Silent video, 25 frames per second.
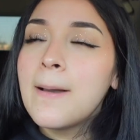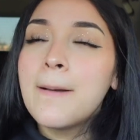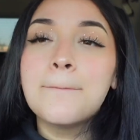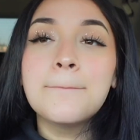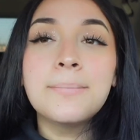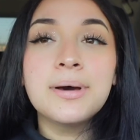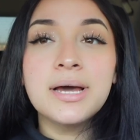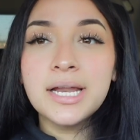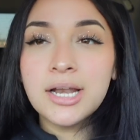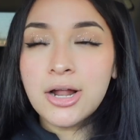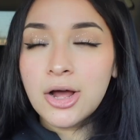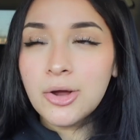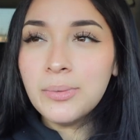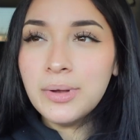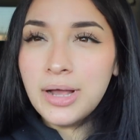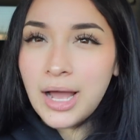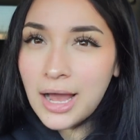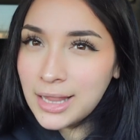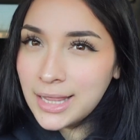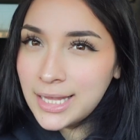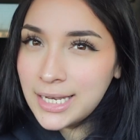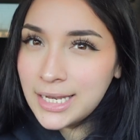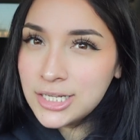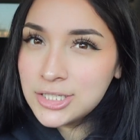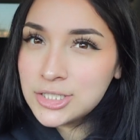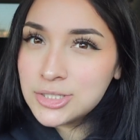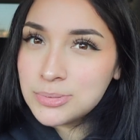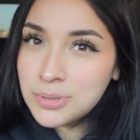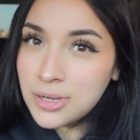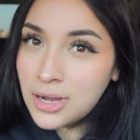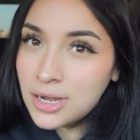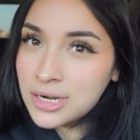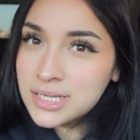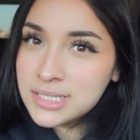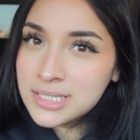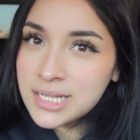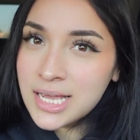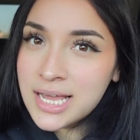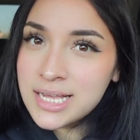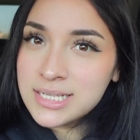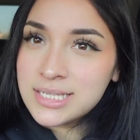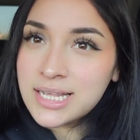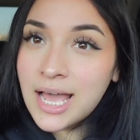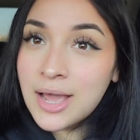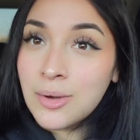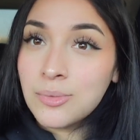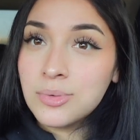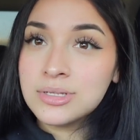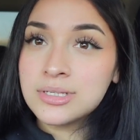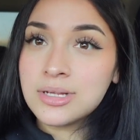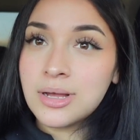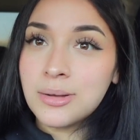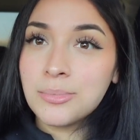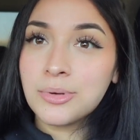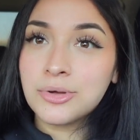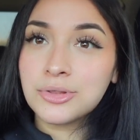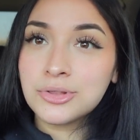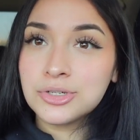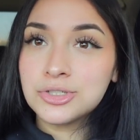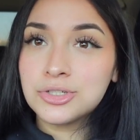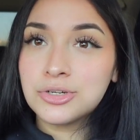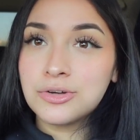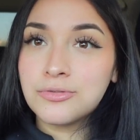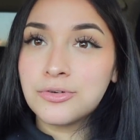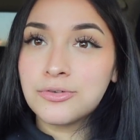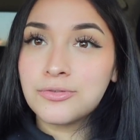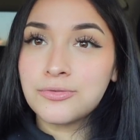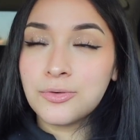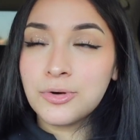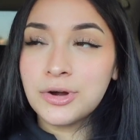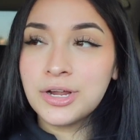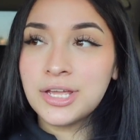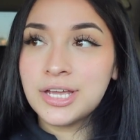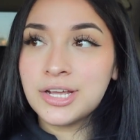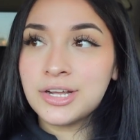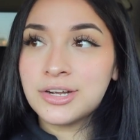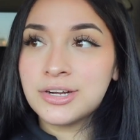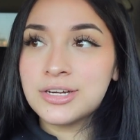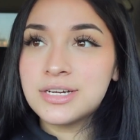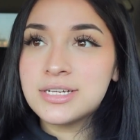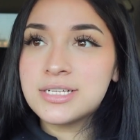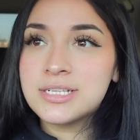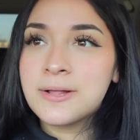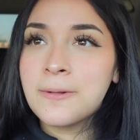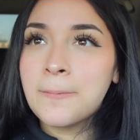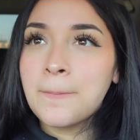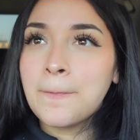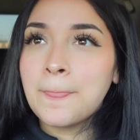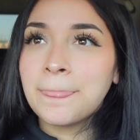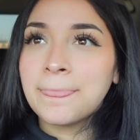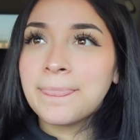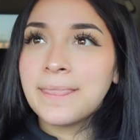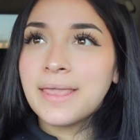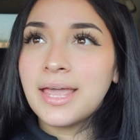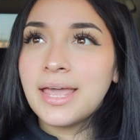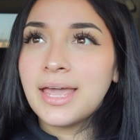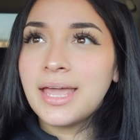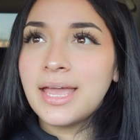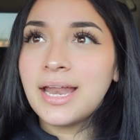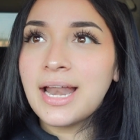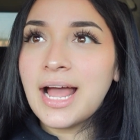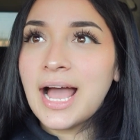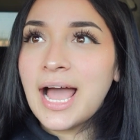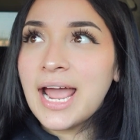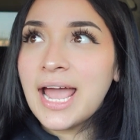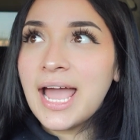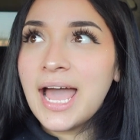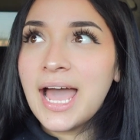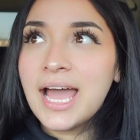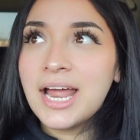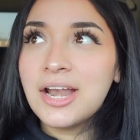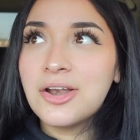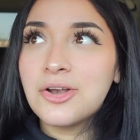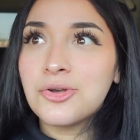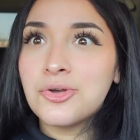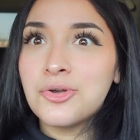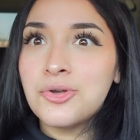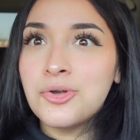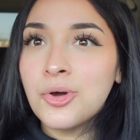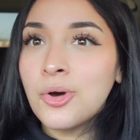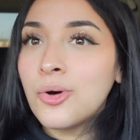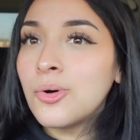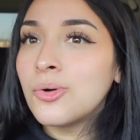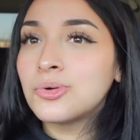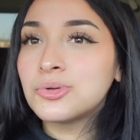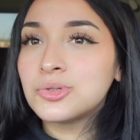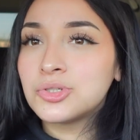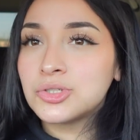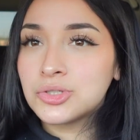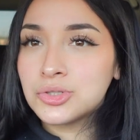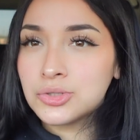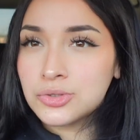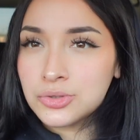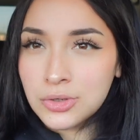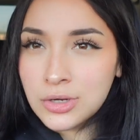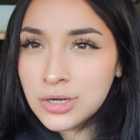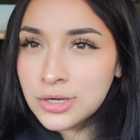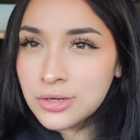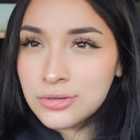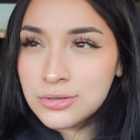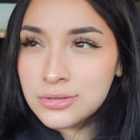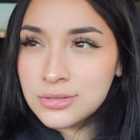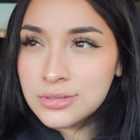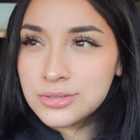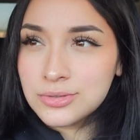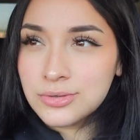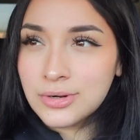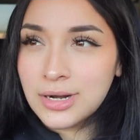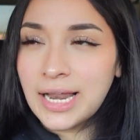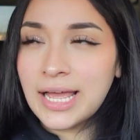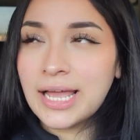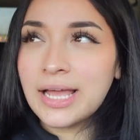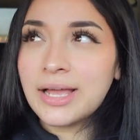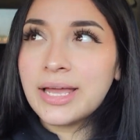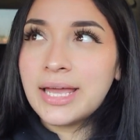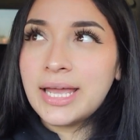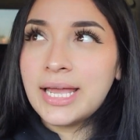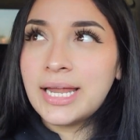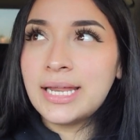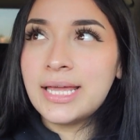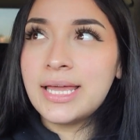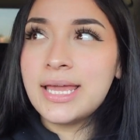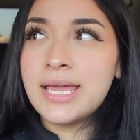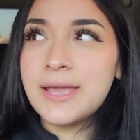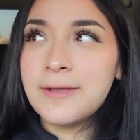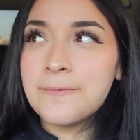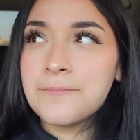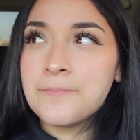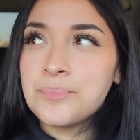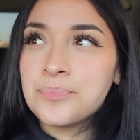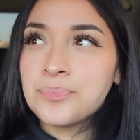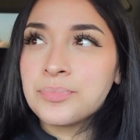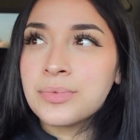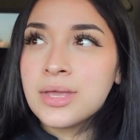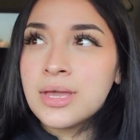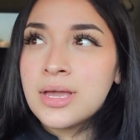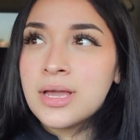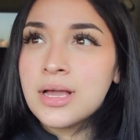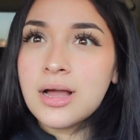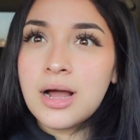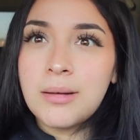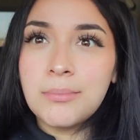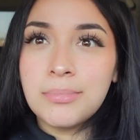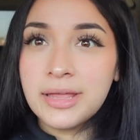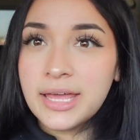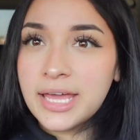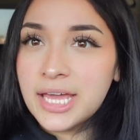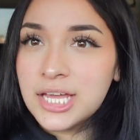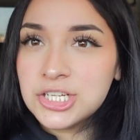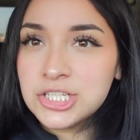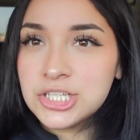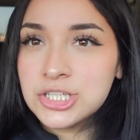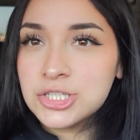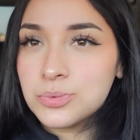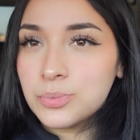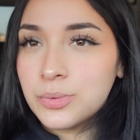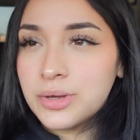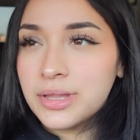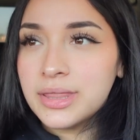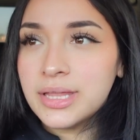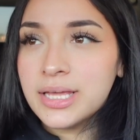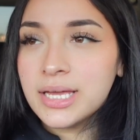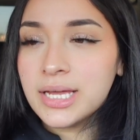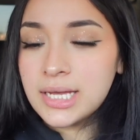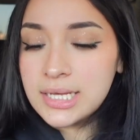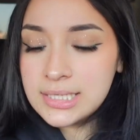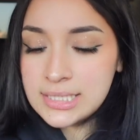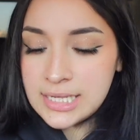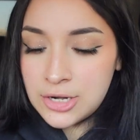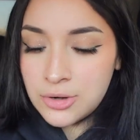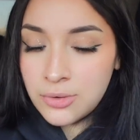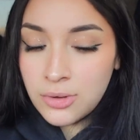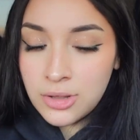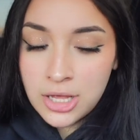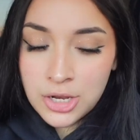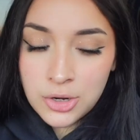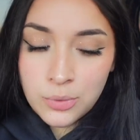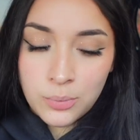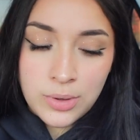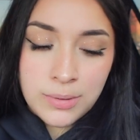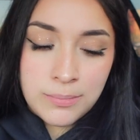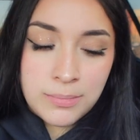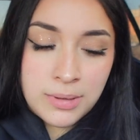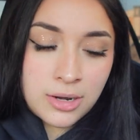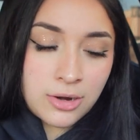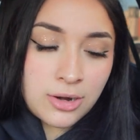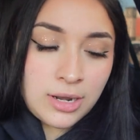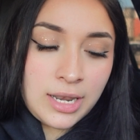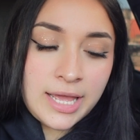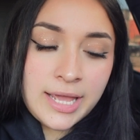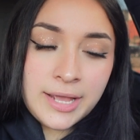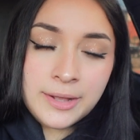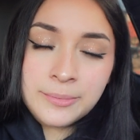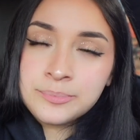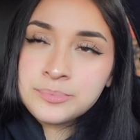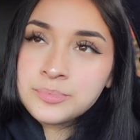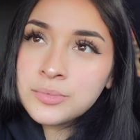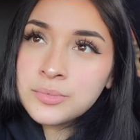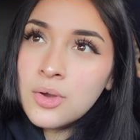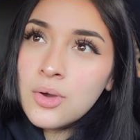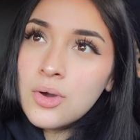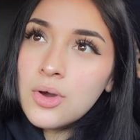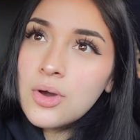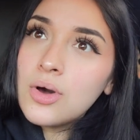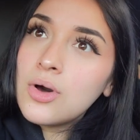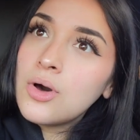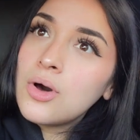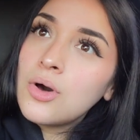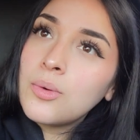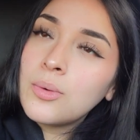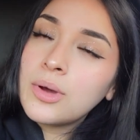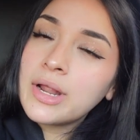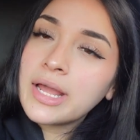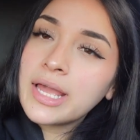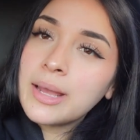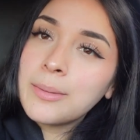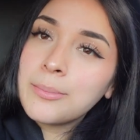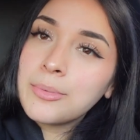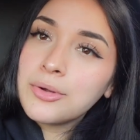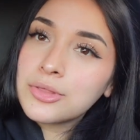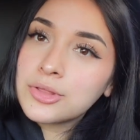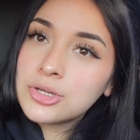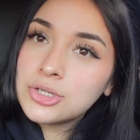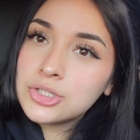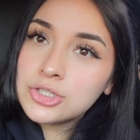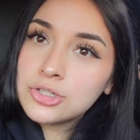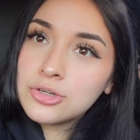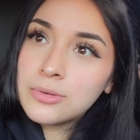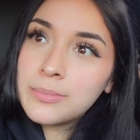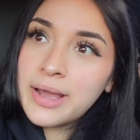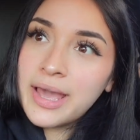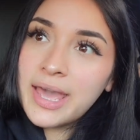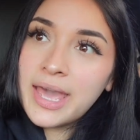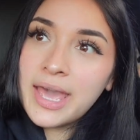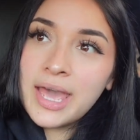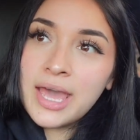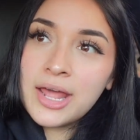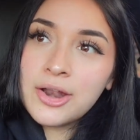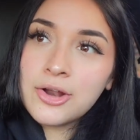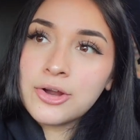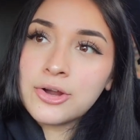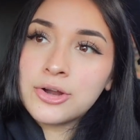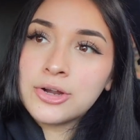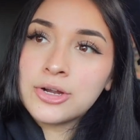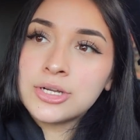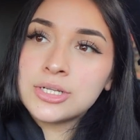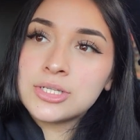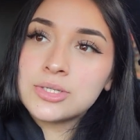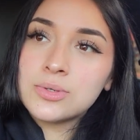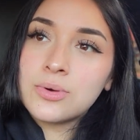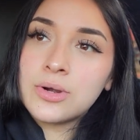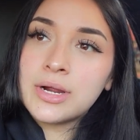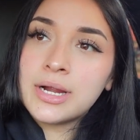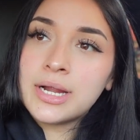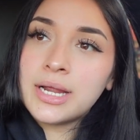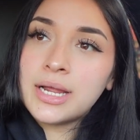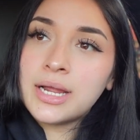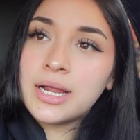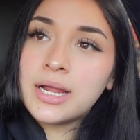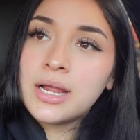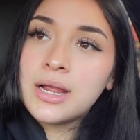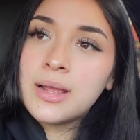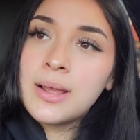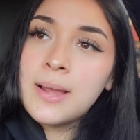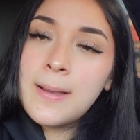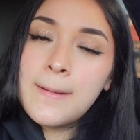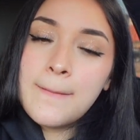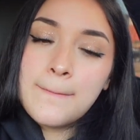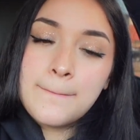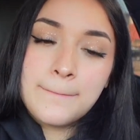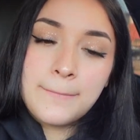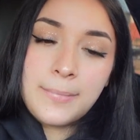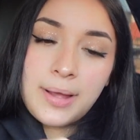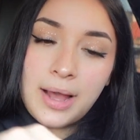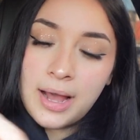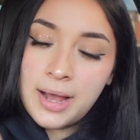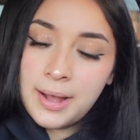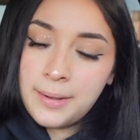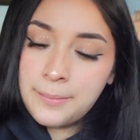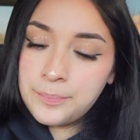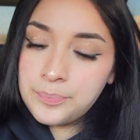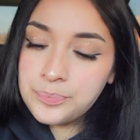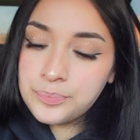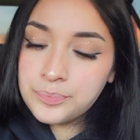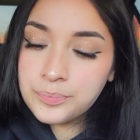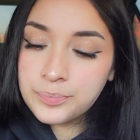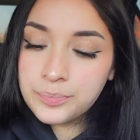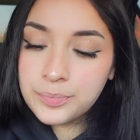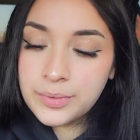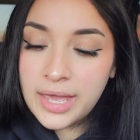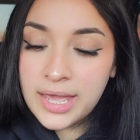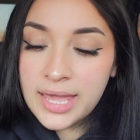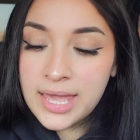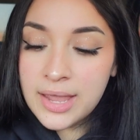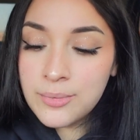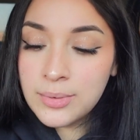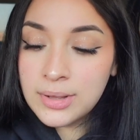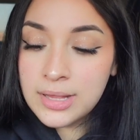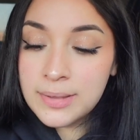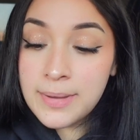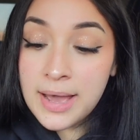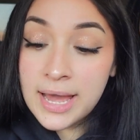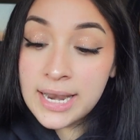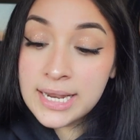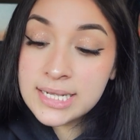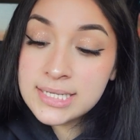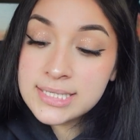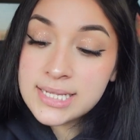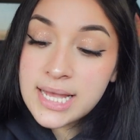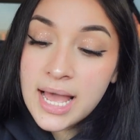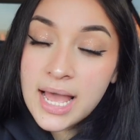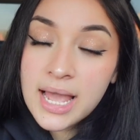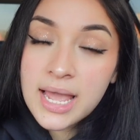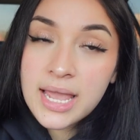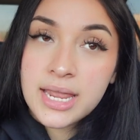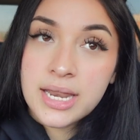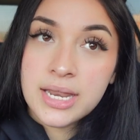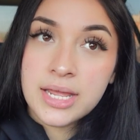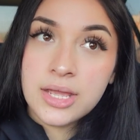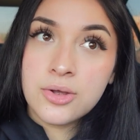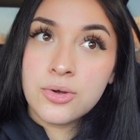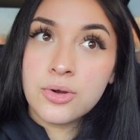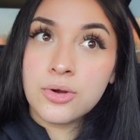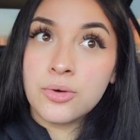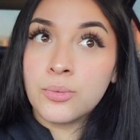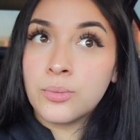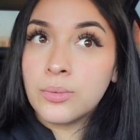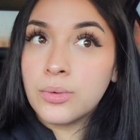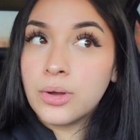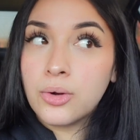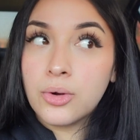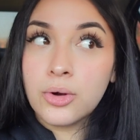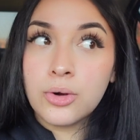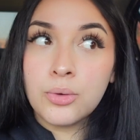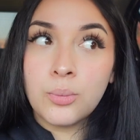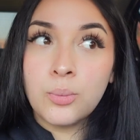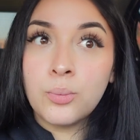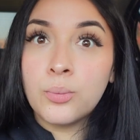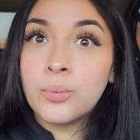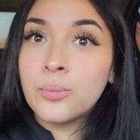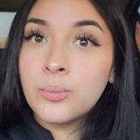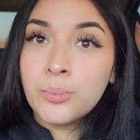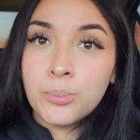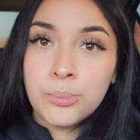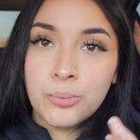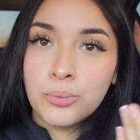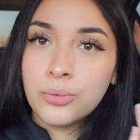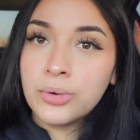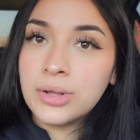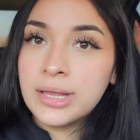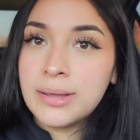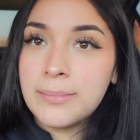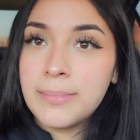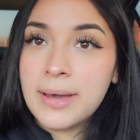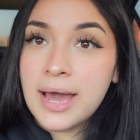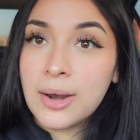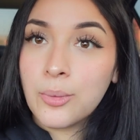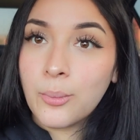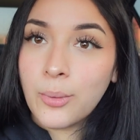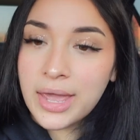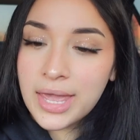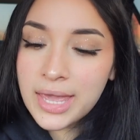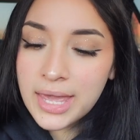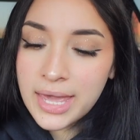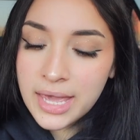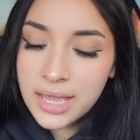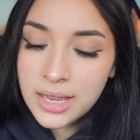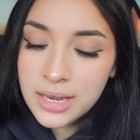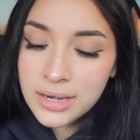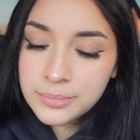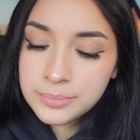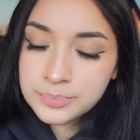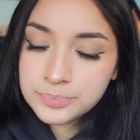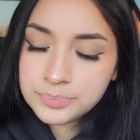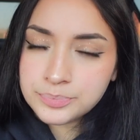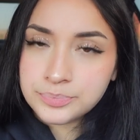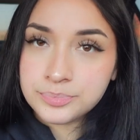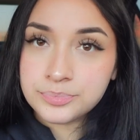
But in all reality, to be honest, guys, I was on birth control for 4 years, and I had no struggles or like any complications with it. Because I know a lot of women are like, oh, when I get on birth control, my head hurts, or I get really bad anxiety or really bad weight gain.